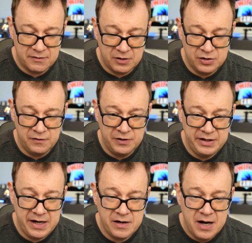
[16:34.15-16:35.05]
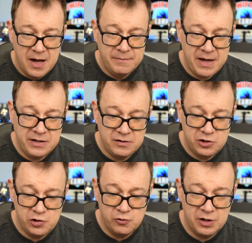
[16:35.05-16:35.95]
right over there makes
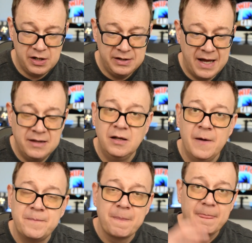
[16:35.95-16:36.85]
sure that the